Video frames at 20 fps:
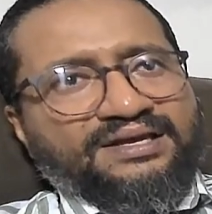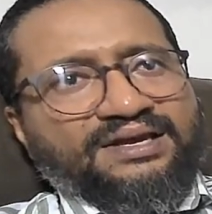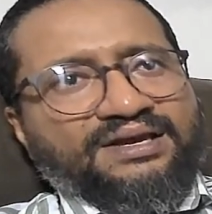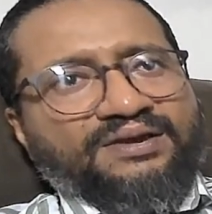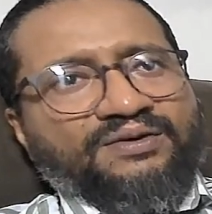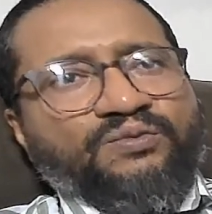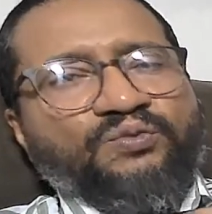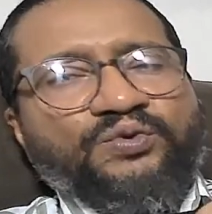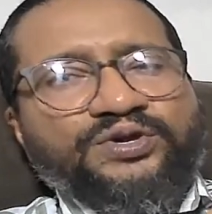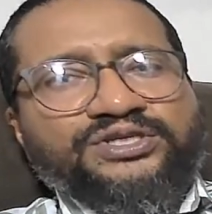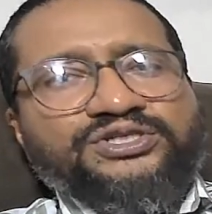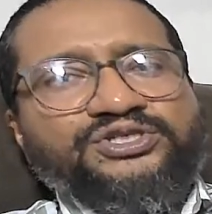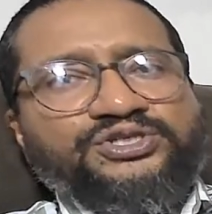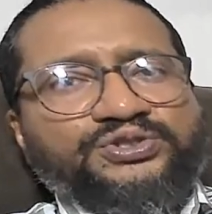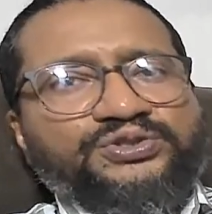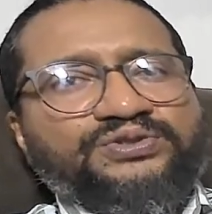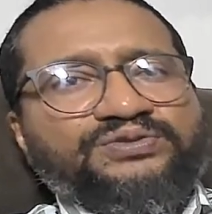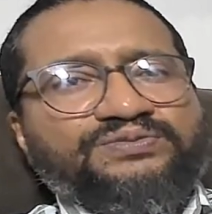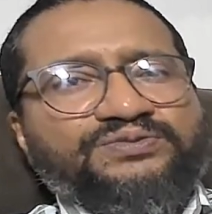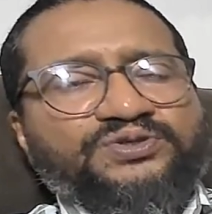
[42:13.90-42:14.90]
we
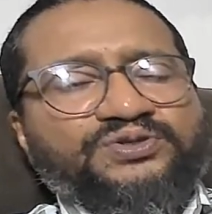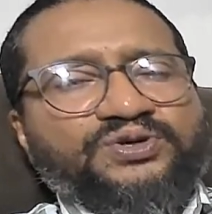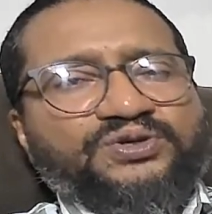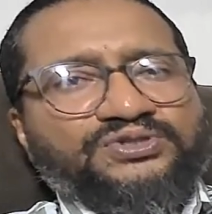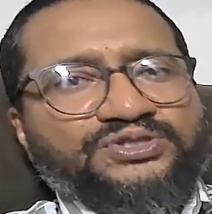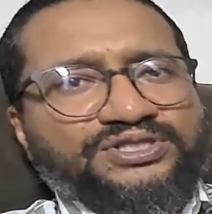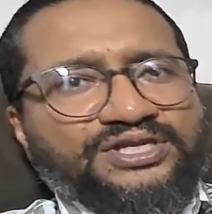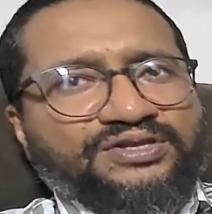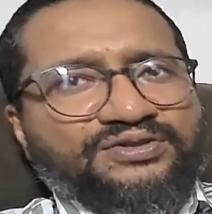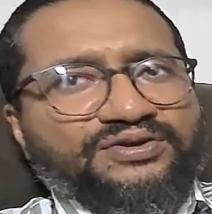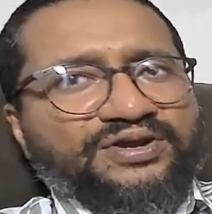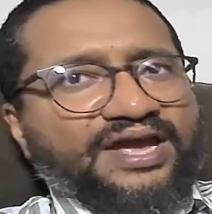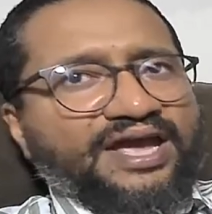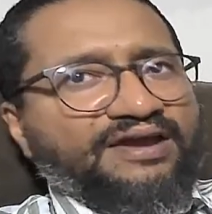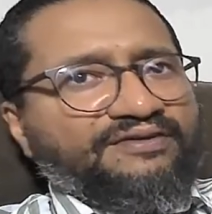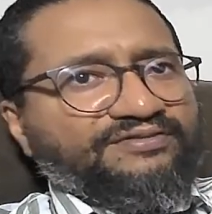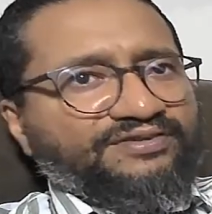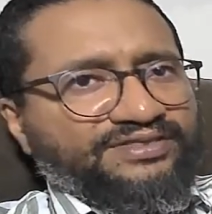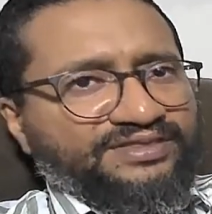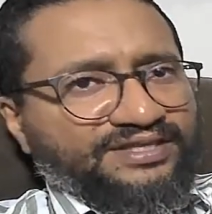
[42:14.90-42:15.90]
should consider
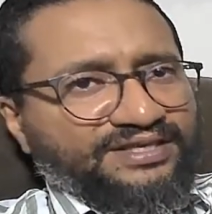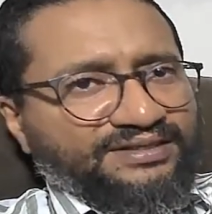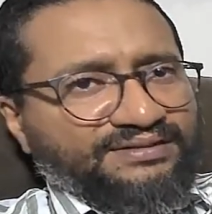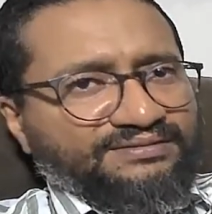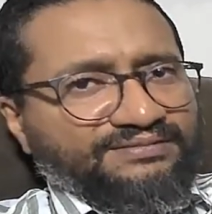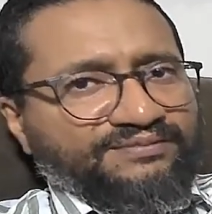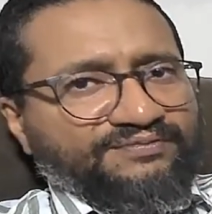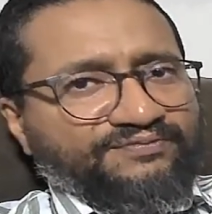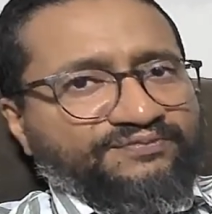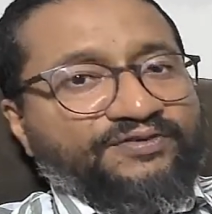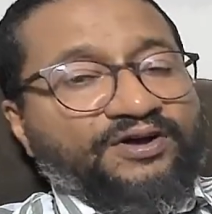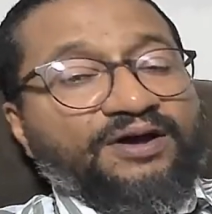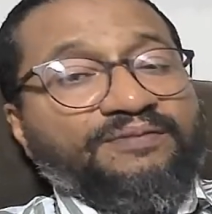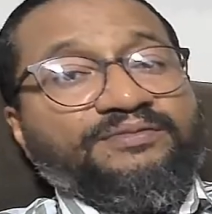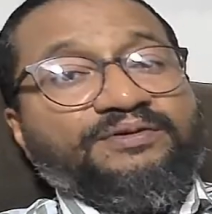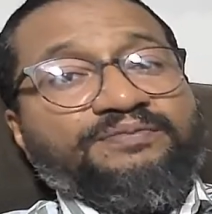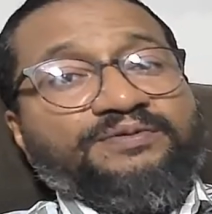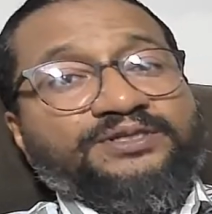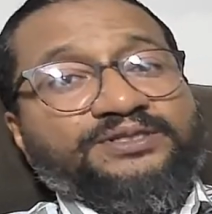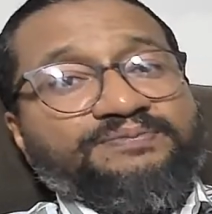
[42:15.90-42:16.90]
everything from the
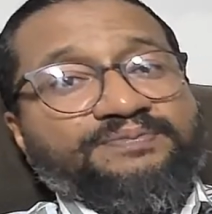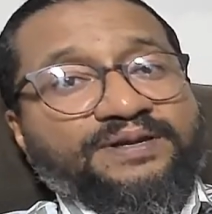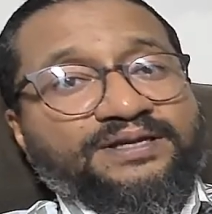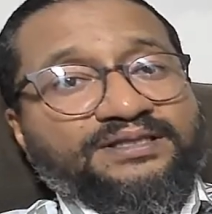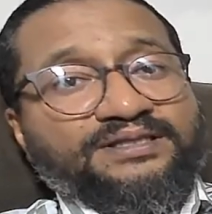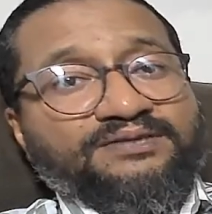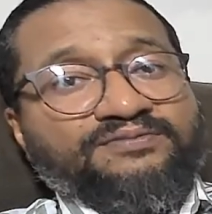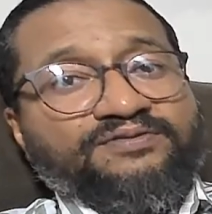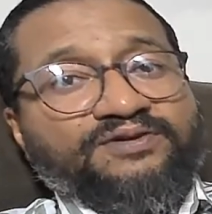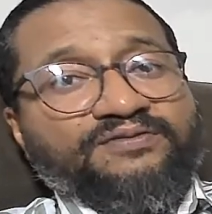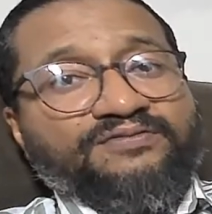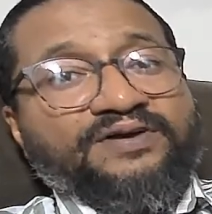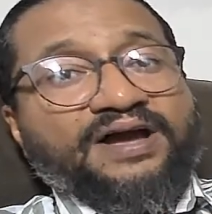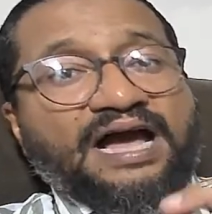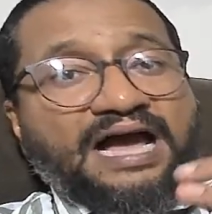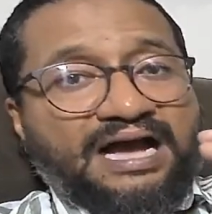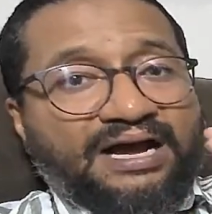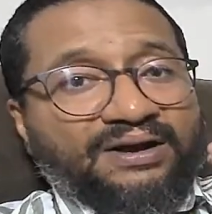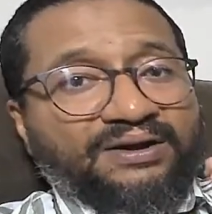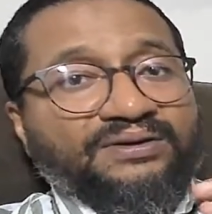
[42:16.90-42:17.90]
perspective of
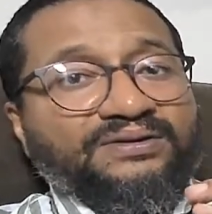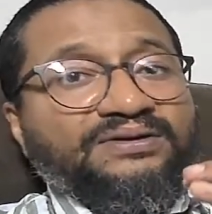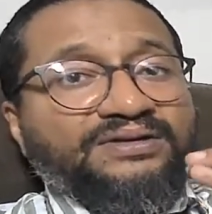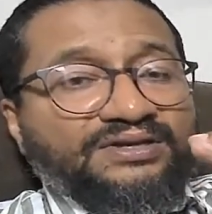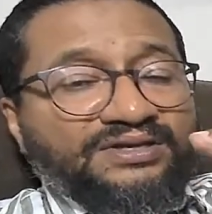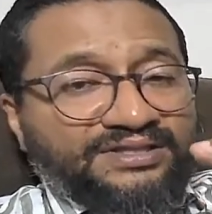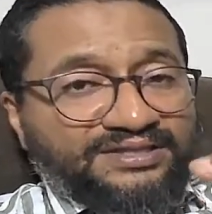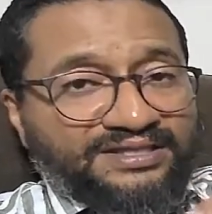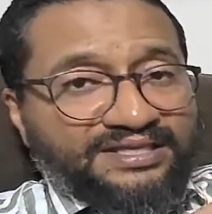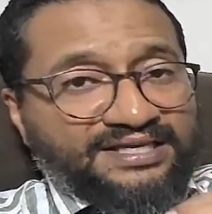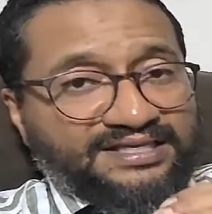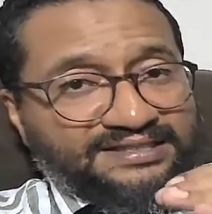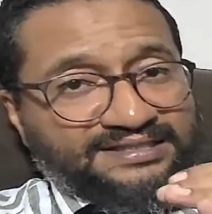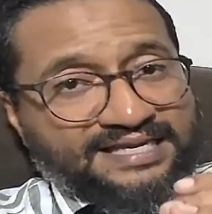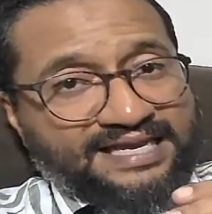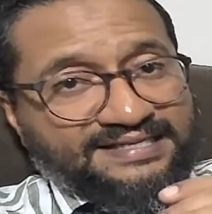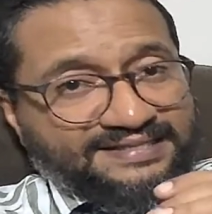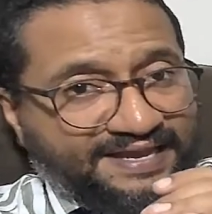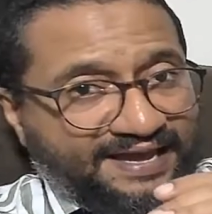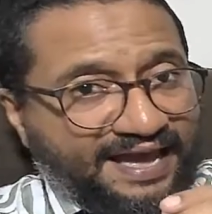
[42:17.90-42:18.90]
how things
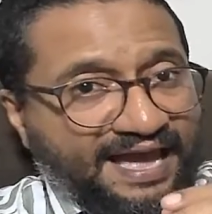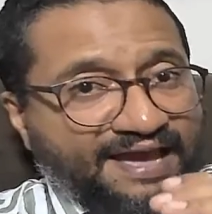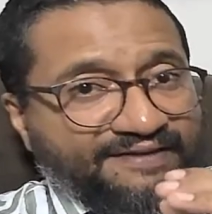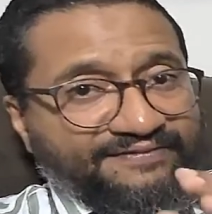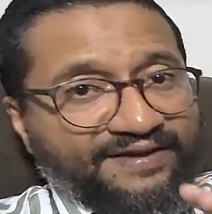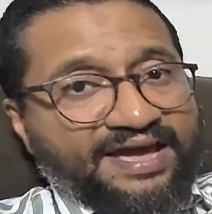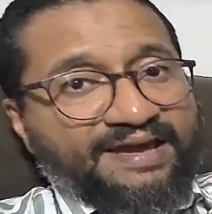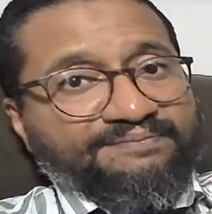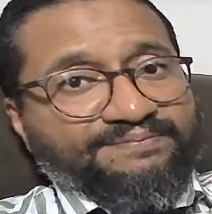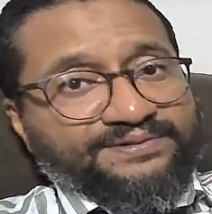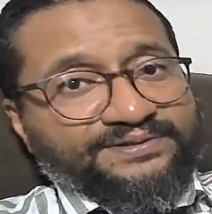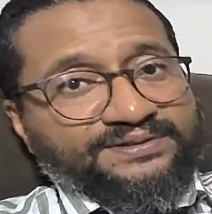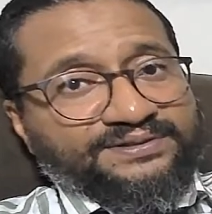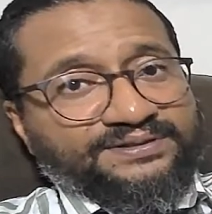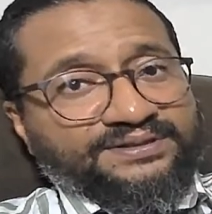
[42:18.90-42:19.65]
have happened.